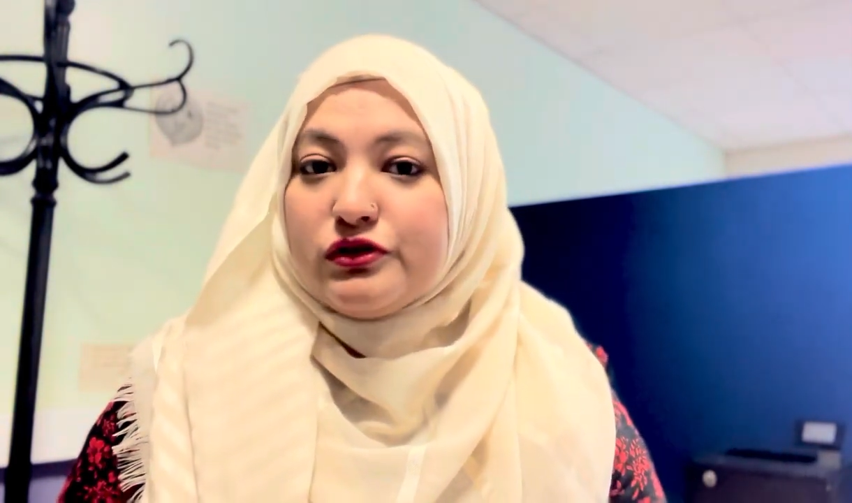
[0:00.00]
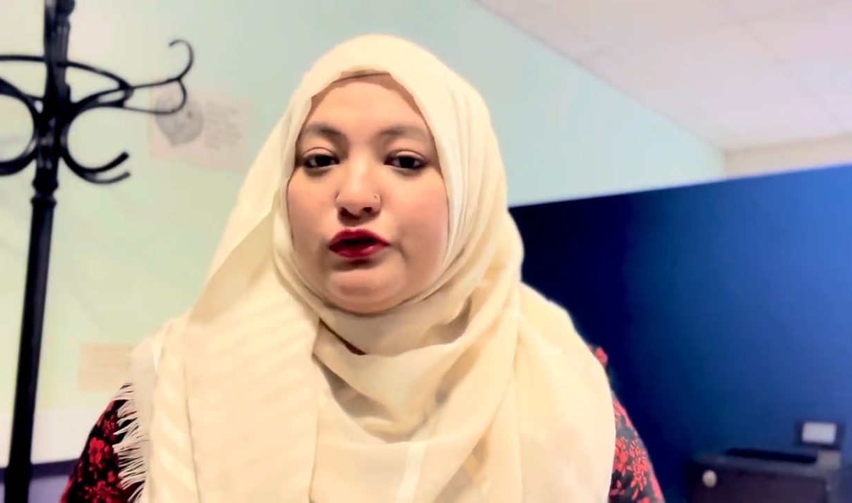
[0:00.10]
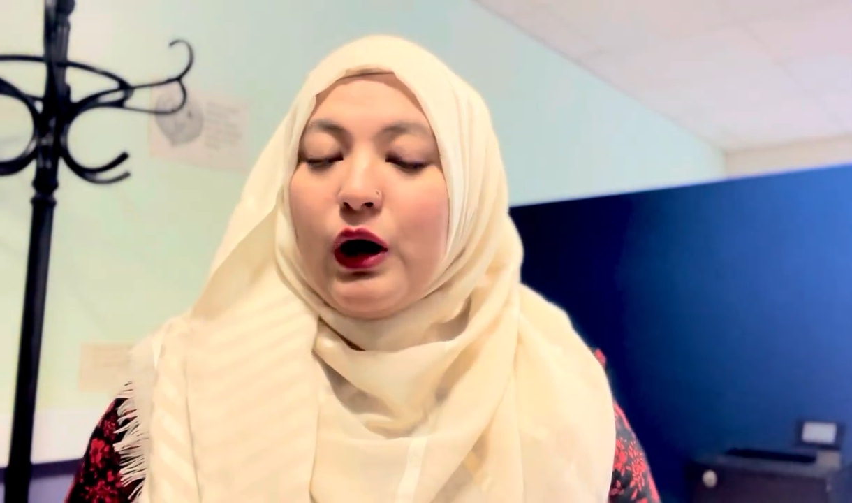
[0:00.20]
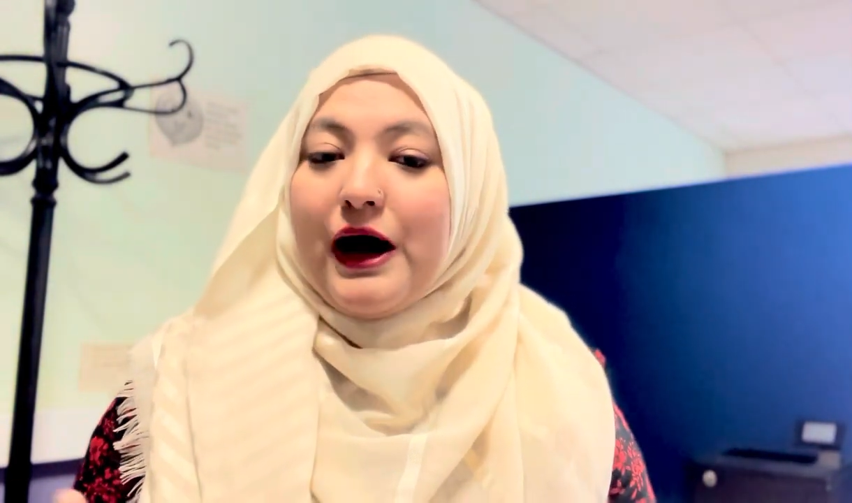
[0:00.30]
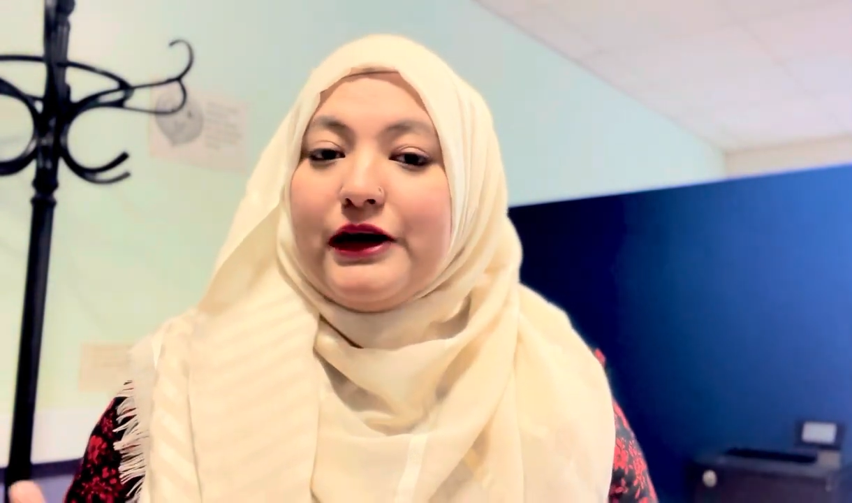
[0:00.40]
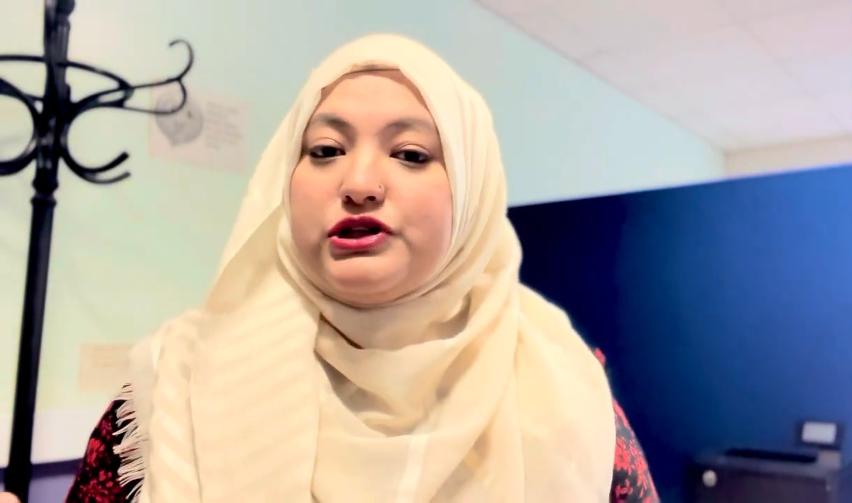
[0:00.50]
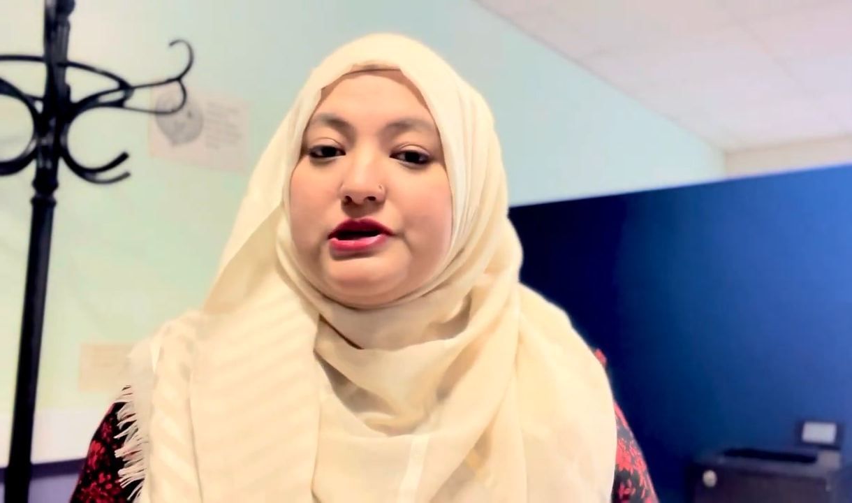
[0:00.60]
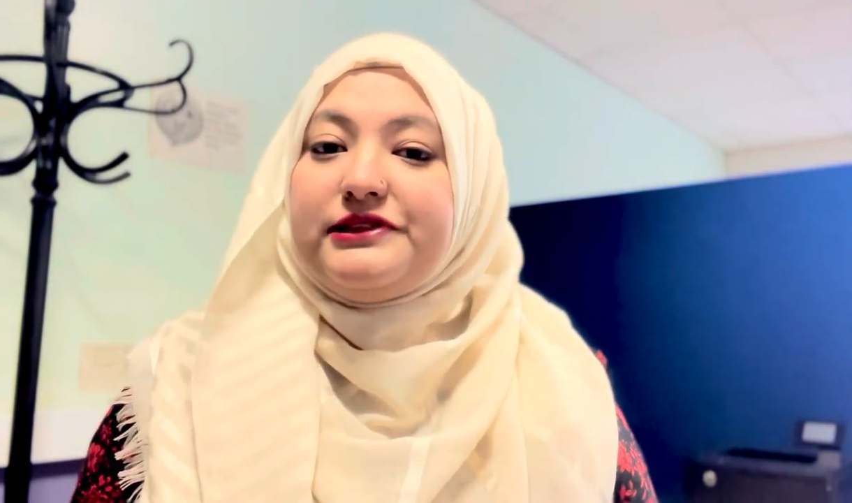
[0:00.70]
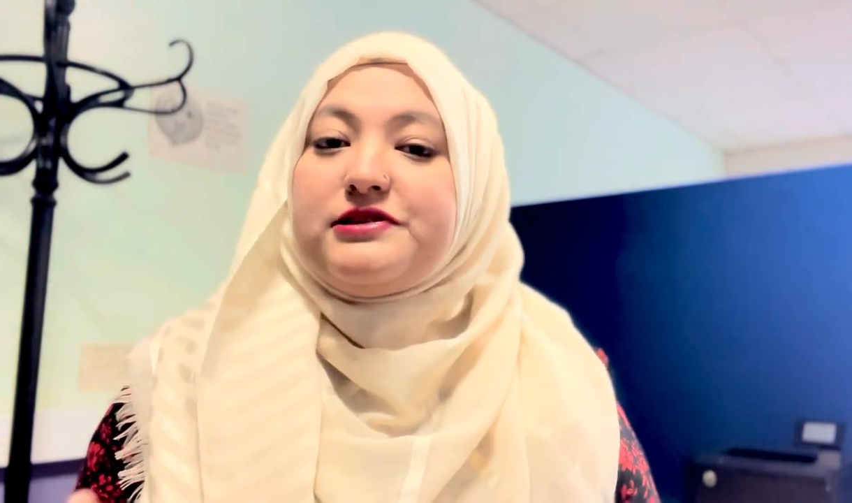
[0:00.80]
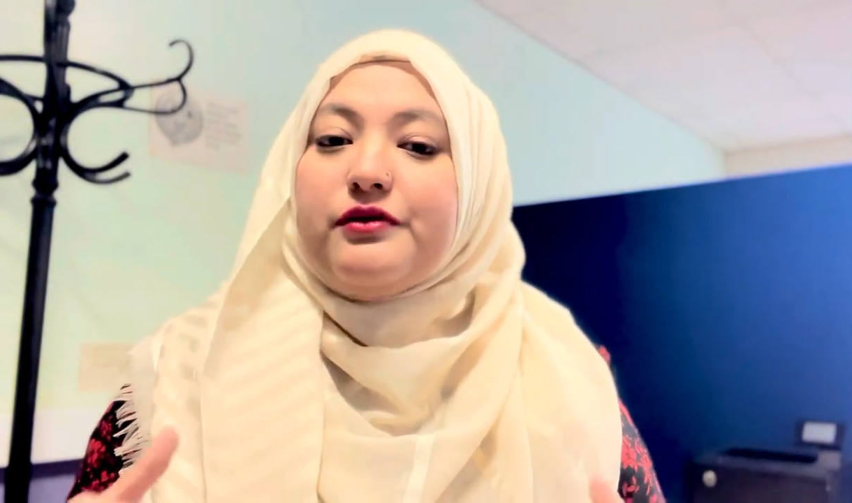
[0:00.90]
so I
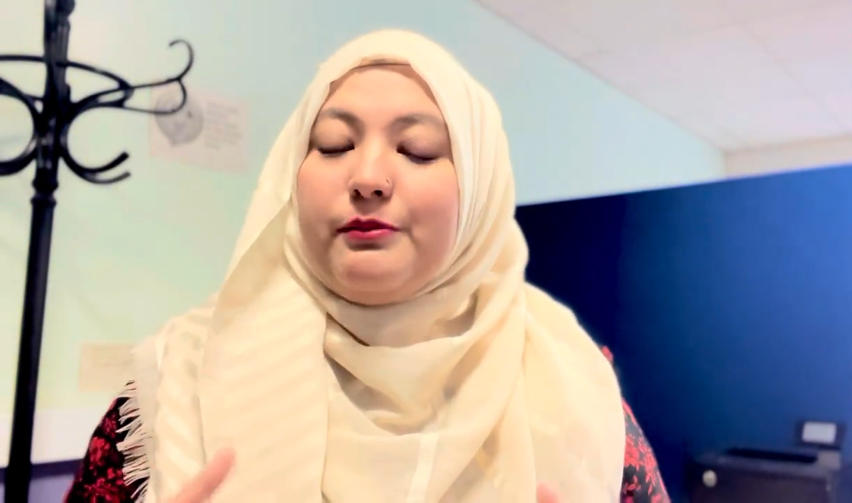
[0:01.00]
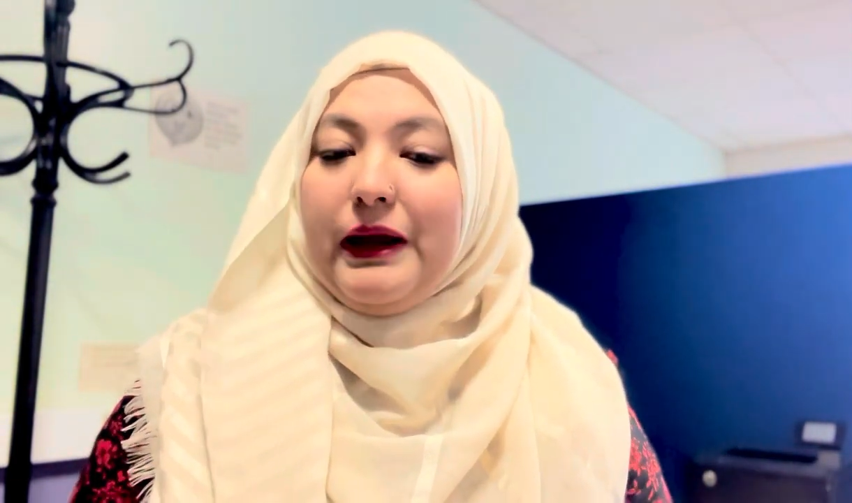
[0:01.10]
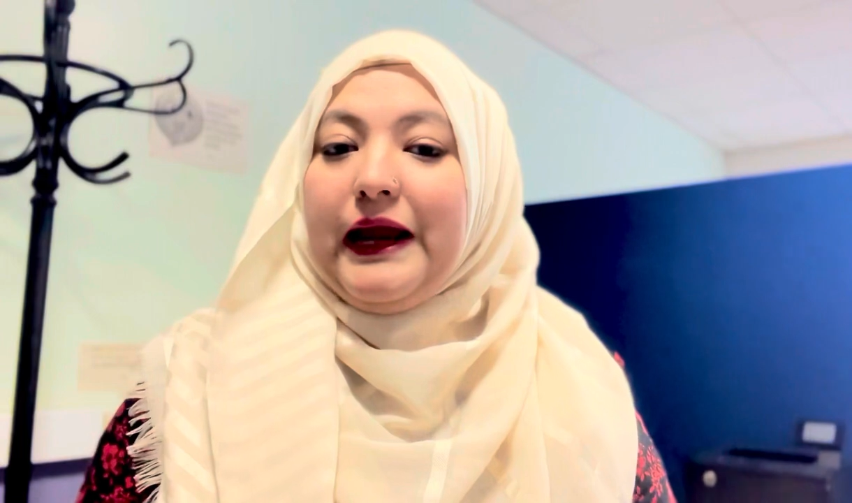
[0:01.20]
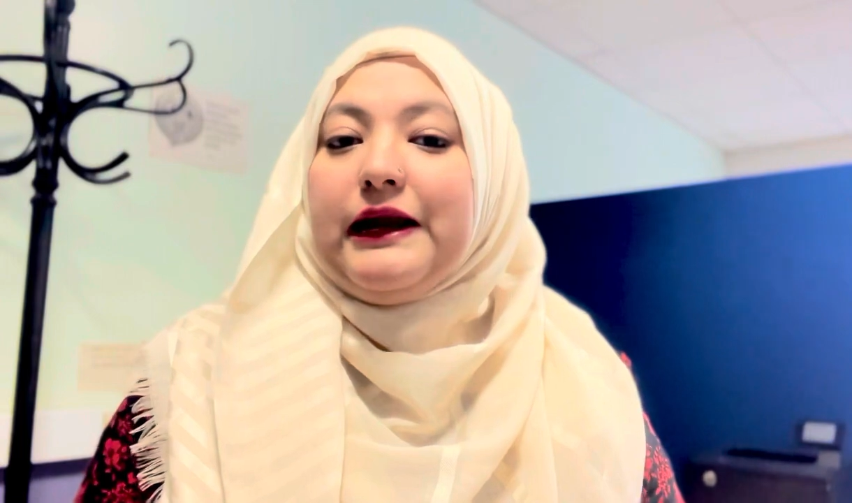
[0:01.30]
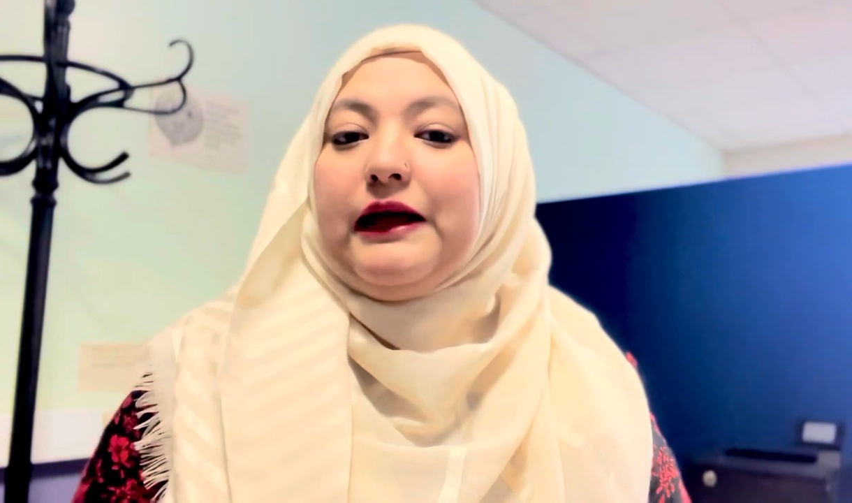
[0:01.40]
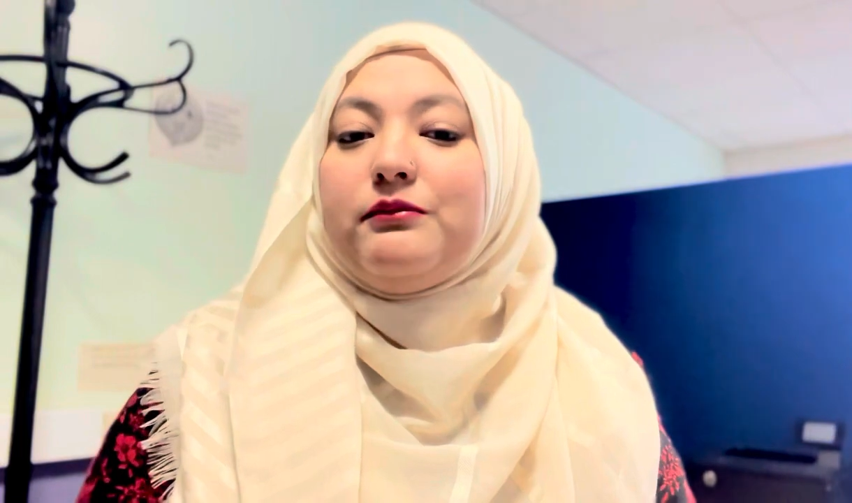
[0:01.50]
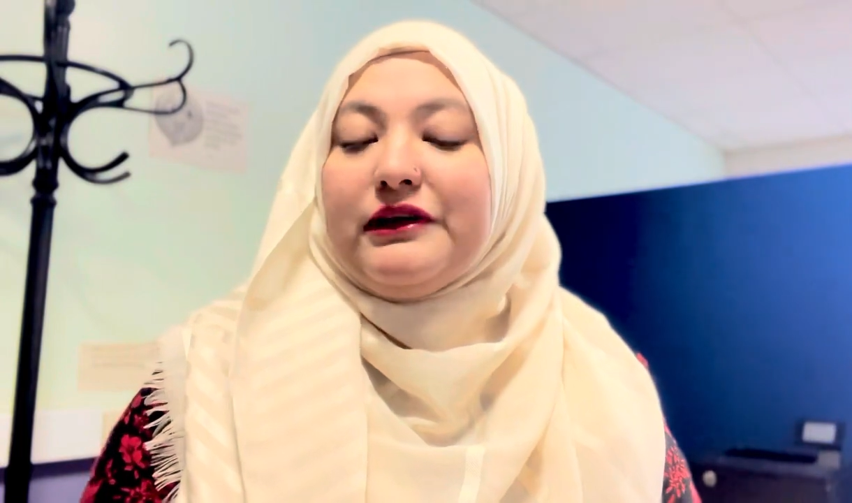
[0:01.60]
just remained in my